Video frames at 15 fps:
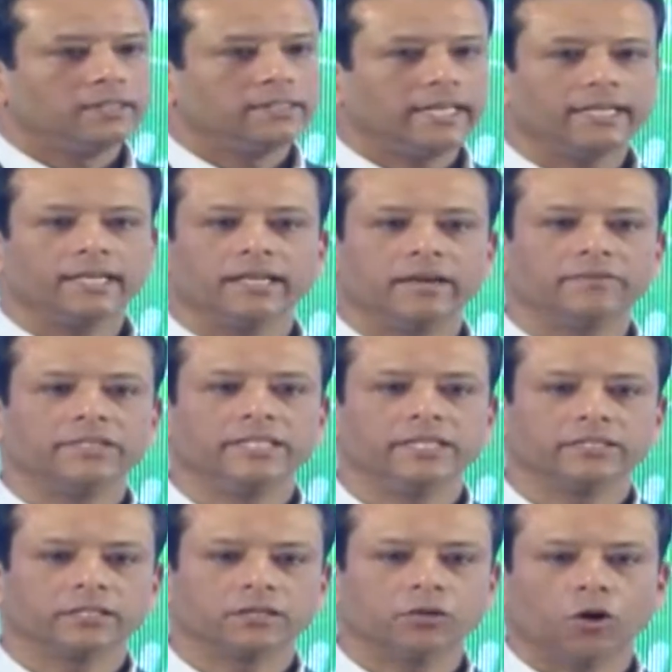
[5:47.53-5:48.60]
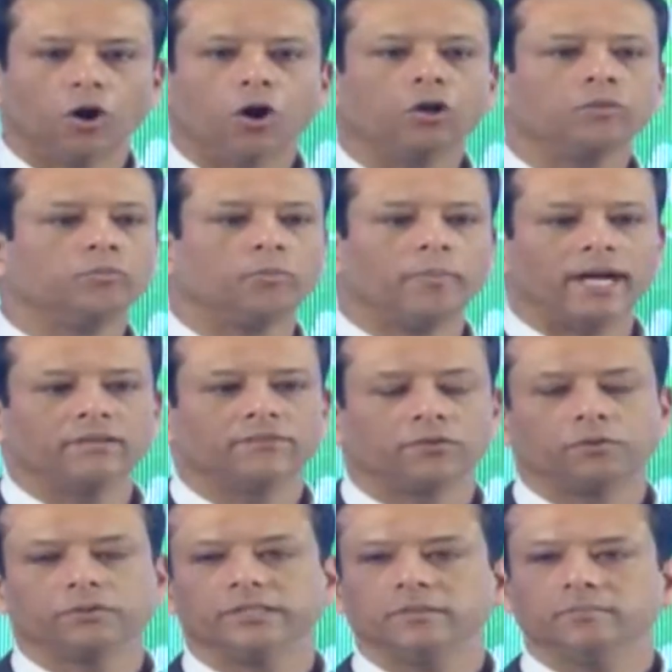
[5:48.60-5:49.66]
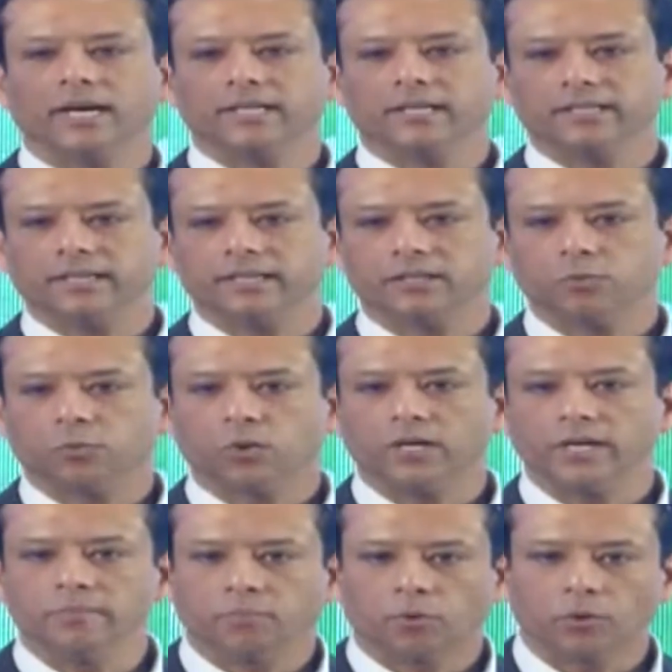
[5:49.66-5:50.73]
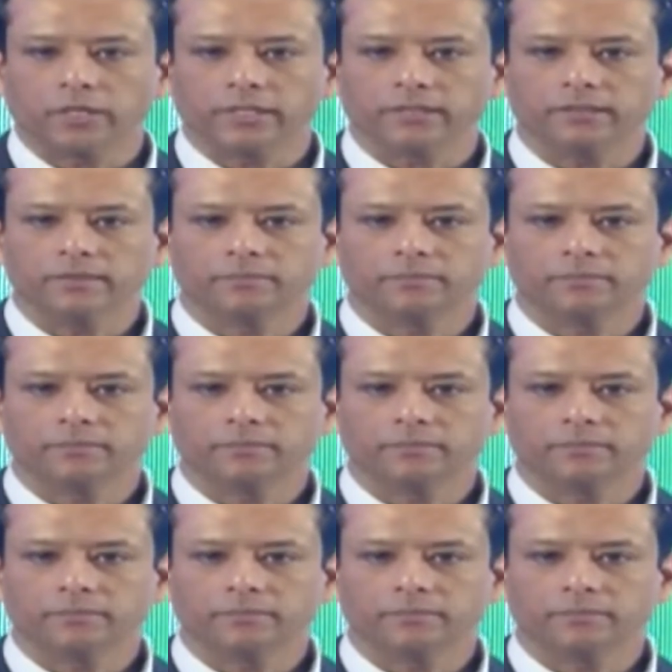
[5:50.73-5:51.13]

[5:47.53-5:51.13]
10, 11 years ago, all mobile phones in Bangladesh were imported.